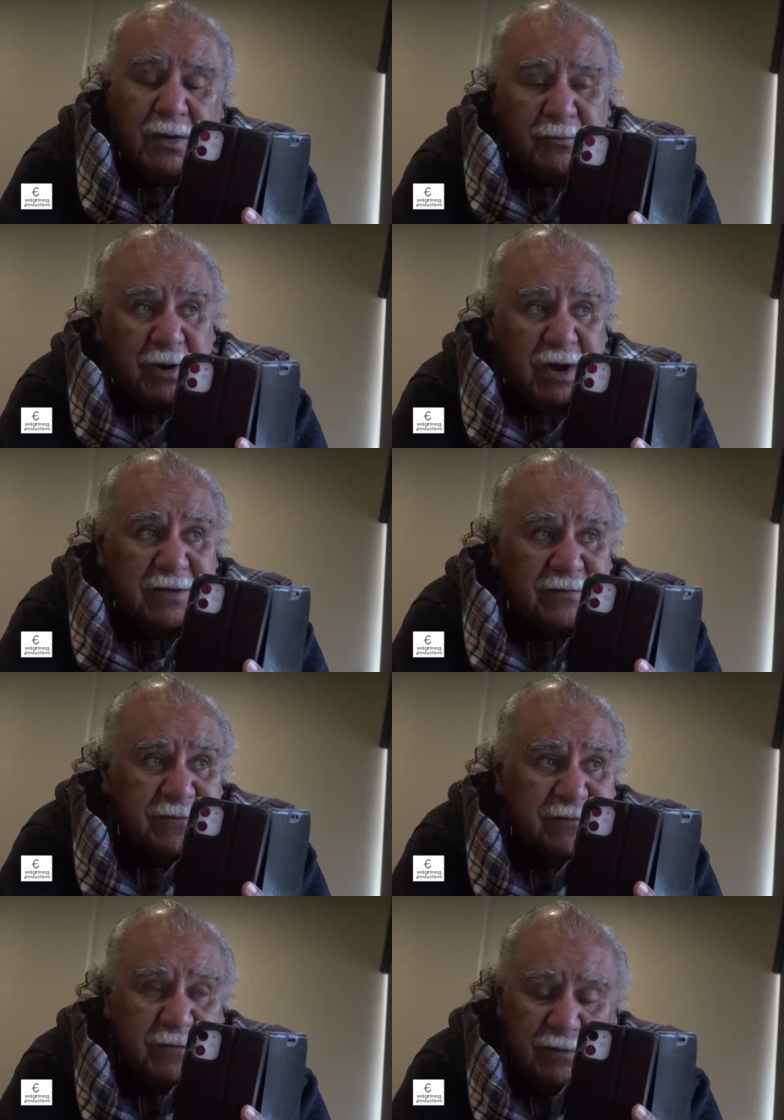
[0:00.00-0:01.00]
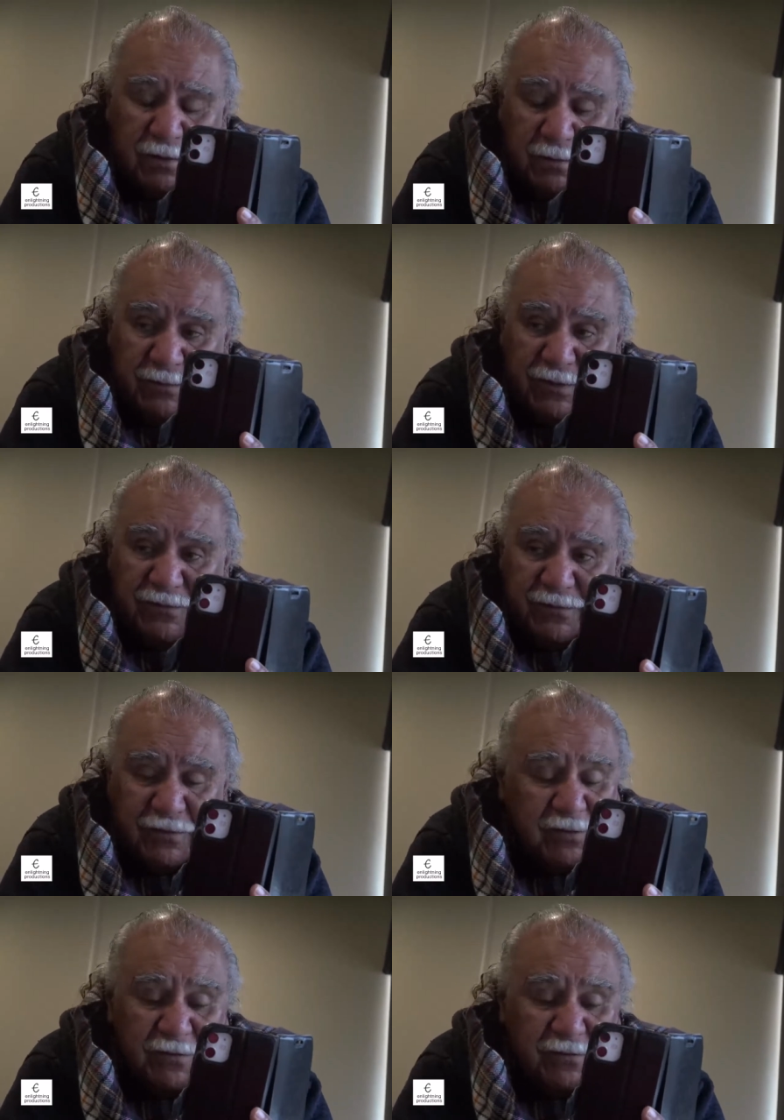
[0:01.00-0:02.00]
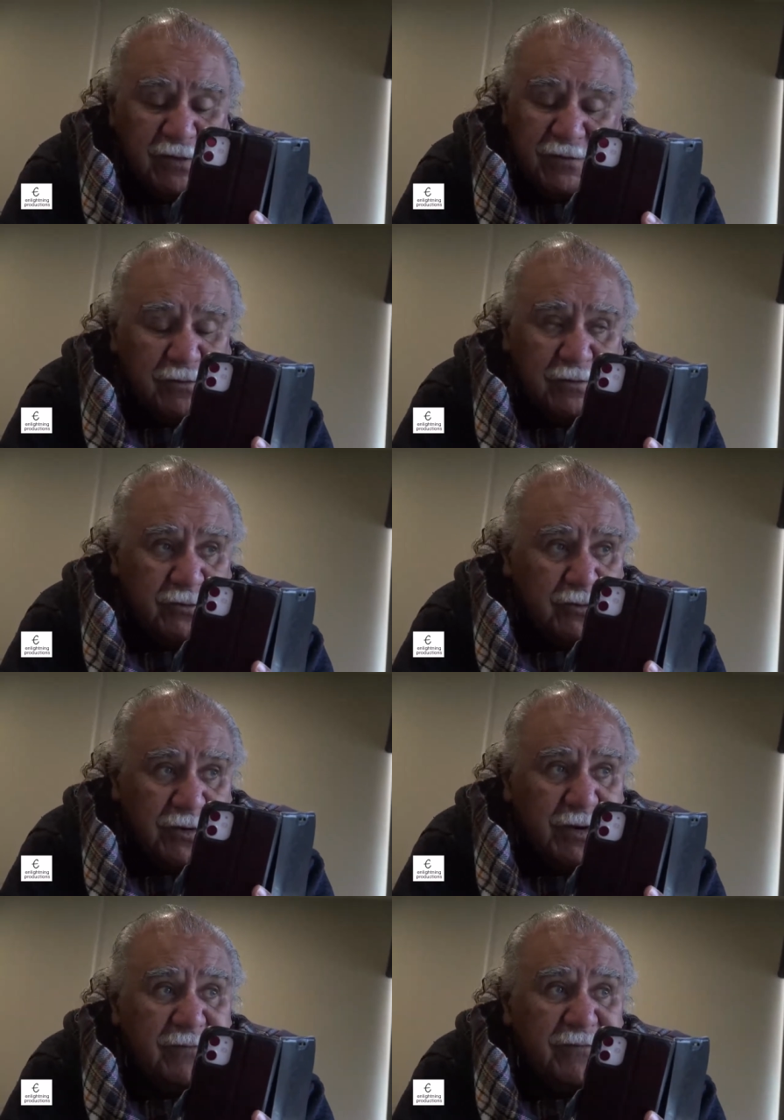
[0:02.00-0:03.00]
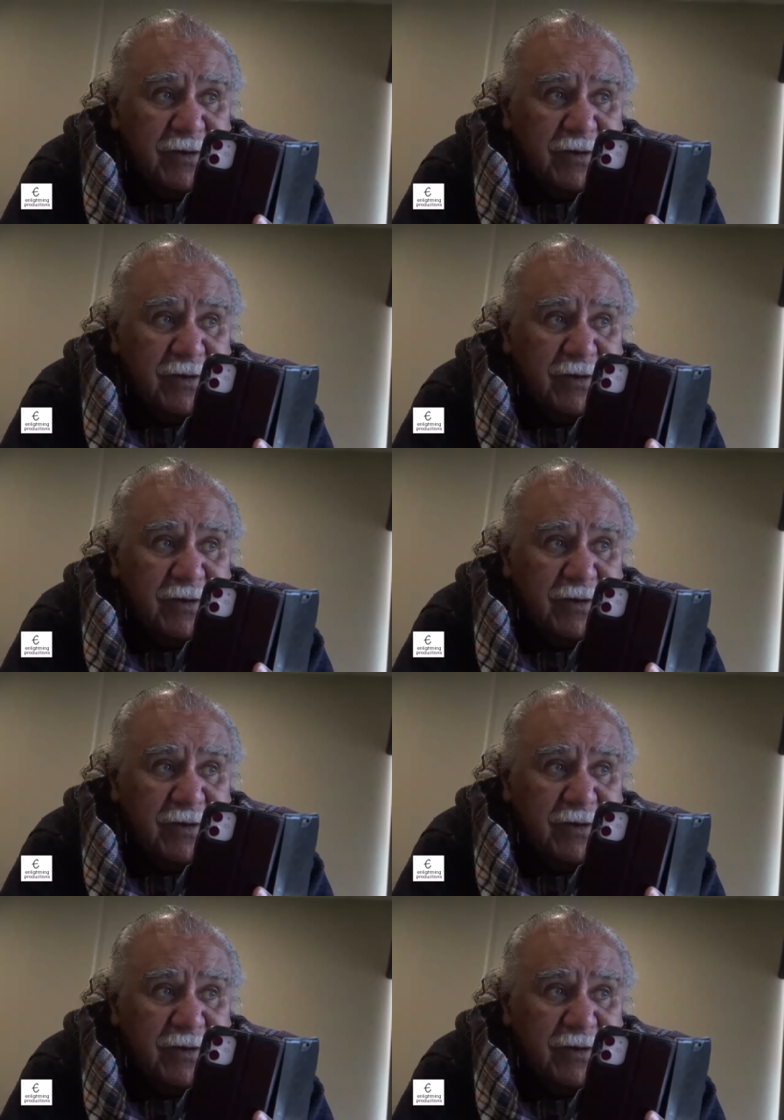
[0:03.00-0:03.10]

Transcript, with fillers: and rice, um, this, this is just not good enough.